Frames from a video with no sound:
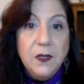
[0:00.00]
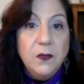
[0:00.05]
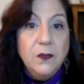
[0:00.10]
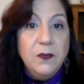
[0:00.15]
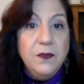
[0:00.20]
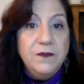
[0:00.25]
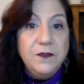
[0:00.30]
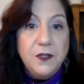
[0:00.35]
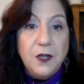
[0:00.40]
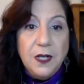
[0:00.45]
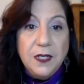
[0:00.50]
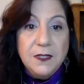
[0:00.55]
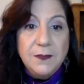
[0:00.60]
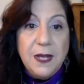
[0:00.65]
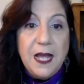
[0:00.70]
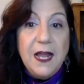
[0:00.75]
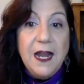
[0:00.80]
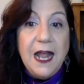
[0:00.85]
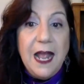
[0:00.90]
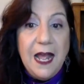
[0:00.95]
We've talked
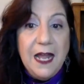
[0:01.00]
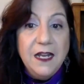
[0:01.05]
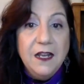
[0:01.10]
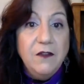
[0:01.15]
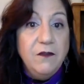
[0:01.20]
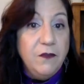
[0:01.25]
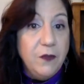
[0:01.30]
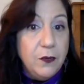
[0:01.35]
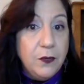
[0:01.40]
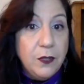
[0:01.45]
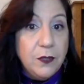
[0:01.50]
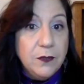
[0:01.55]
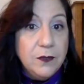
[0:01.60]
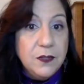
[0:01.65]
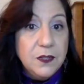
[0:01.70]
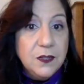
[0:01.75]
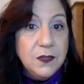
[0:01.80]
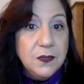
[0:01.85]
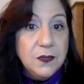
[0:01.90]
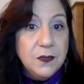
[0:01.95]
about adding
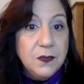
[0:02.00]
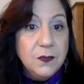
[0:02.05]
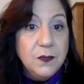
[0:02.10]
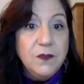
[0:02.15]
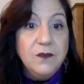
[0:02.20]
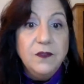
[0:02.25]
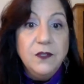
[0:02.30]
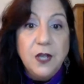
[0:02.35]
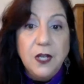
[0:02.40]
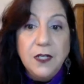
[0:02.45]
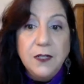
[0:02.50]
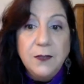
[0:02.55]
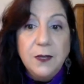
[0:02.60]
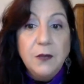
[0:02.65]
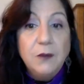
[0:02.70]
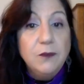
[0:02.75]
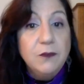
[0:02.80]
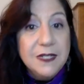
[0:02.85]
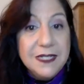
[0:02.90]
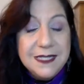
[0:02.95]
photos. We've talked
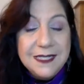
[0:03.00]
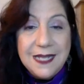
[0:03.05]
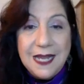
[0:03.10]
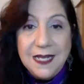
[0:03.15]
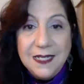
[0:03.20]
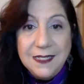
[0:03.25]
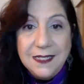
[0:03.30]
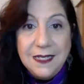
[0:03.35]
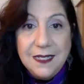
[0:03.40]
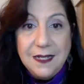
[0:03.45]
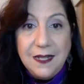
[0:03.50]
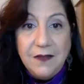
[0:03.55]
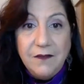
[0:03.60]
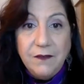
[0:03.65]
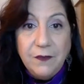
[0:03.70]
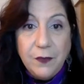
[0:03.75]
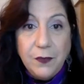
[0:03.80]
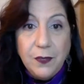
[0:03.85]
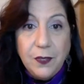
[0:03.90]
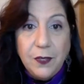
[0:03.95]
about resizing that
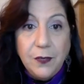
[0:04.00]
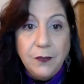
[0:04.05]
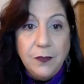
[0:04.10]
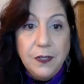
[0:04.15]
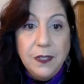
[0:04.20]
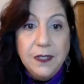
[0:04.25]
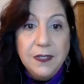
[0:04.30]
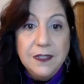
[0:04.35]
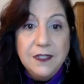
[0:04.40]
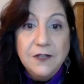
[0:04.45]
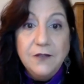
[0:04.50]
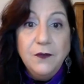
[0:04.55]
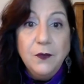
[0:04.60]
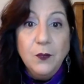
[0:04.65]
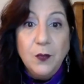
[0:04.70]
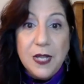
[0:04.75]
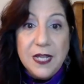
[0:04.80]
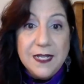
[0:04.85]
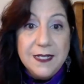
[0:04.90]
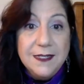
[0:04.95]
photo, different
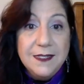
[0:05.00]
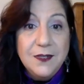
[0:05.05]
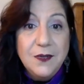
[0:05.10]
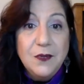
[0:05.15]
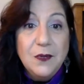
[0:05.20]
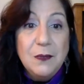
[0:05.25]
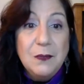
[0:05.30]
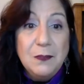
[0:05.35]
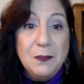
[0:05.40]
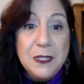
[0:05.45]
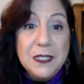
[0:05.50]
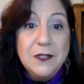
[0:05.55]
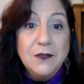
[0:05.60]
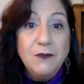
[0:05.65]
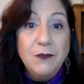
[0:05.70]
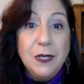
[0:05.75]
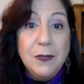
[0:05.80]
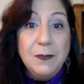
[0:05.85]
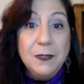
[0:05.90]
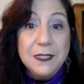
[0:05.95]
ways,
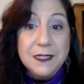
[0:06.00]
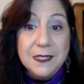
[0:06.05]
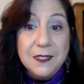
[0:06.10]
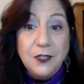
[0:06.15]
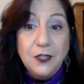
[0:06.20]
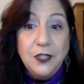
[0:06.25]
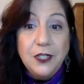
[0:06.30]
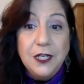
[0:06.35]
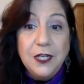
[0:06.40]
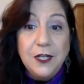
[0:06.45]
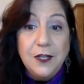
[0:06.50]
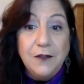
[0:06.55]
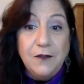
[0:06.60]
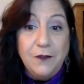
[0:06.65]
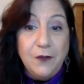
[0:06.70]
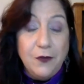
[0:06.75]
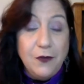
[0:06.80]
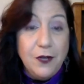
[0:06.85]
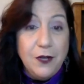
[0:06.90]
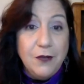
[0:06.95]
repositioning the
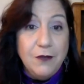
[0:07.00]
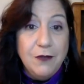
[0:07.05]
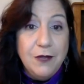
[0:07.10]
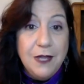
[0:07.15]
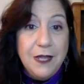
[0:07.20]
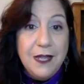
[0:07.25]
photo,